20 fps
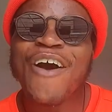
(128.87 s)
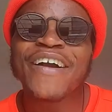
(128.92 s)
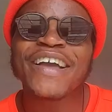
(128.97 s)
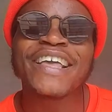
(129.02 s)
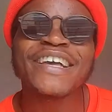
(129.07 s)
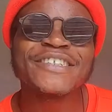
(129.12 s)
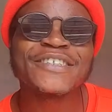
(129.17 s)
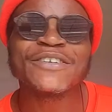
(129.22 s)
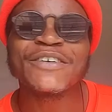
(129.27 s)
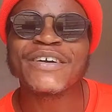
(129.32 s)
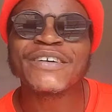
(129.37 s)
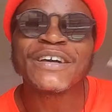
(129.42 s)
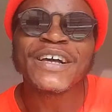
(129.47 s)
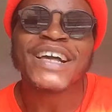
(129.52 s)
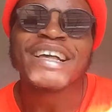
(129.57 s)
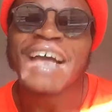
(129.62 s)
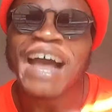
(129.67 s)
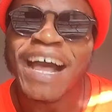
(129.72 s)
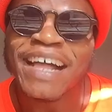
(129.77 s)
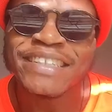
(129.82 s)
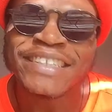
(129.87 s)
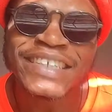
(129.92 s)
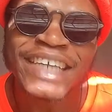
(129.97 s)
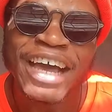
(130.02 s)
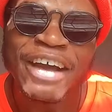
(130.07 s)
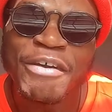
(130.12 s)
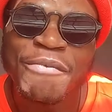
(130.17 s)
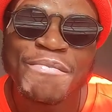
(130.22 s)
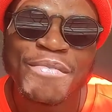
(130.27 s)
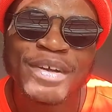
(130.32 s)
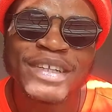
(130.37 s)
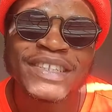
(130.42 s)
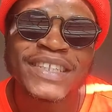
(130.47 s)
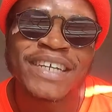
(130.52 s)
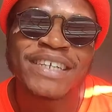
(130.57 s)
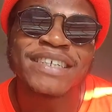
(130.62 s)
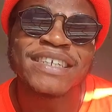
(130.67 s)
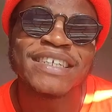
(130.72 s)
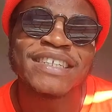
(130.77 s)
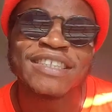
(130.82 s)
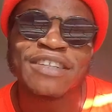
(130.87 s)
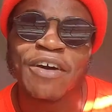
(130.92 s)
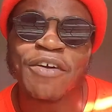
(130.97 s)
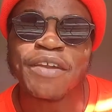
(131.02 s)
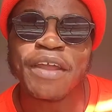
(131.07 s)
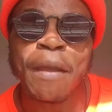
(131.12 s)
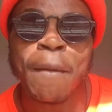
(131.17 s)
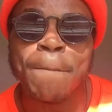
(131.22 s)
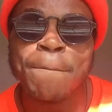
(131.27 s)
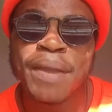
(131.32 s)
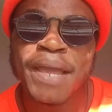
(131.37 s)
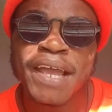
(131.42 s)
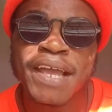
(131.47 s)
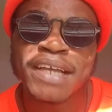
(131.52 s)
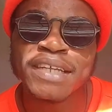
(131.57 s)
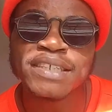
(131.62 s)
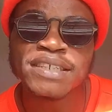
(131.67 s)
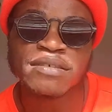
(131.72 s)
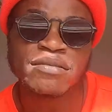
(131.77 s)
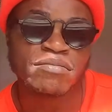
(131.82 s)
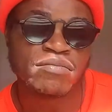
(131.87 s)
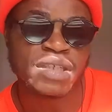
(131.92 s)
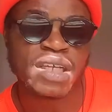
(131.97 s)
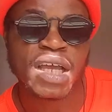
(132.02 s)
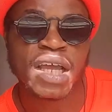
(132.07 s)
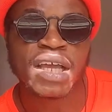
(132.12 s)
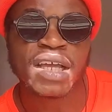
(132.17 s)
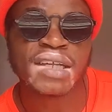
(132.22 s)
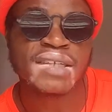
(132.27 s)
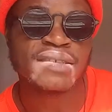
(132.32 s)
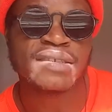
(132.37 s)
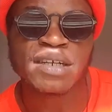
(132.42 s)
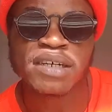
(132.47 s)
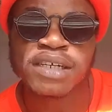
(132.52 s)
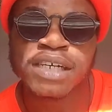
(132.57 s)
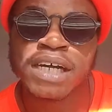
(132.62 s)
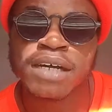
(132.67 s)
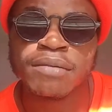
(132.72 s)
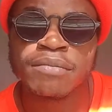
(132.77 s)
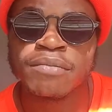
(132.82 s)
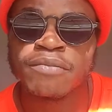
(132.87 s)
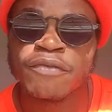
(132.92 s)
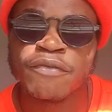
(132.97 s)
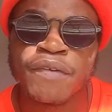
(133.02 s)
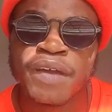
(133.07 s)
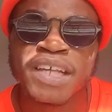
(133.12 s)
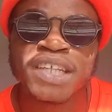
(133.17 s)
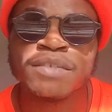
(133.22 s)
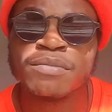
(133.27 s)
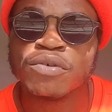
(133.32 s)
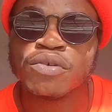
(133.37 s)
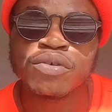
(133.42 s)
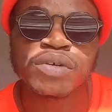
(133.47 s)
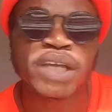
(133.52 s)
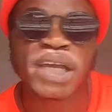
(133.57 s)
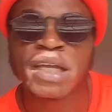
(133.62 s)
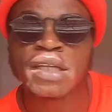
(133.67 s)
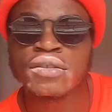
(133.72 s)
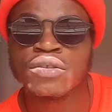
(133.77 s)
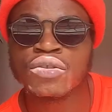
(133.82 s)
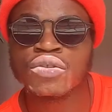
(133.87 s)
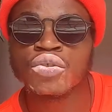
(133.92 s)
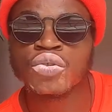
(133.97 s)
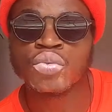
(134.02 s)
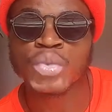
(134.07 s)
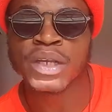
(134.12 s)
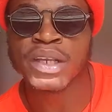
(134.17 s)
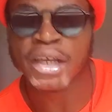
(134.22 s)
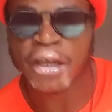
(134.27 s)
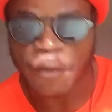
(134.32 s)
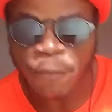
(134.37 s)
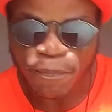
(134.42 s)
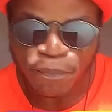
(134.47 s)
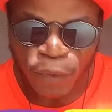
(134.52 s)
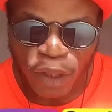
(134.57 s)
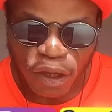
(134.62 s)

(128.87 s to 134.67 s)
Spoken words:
Okay, so Auntie Caro posted this on her page, yeah, Instagram, Facebook, and Twitter.